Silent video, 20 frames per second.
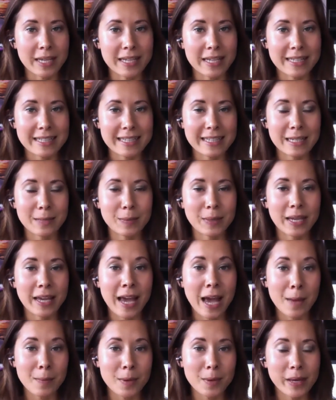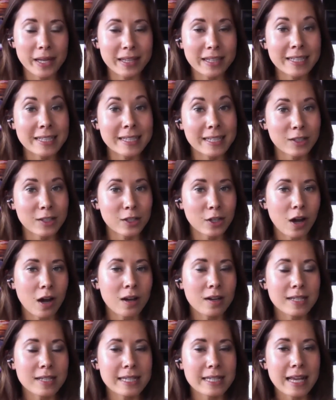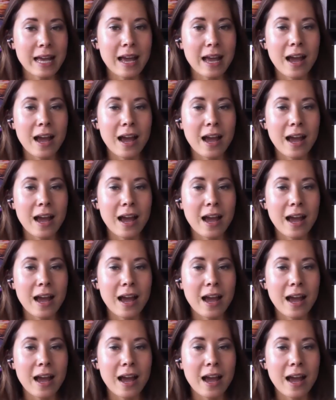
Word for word: It's going to be a Happy Belly detox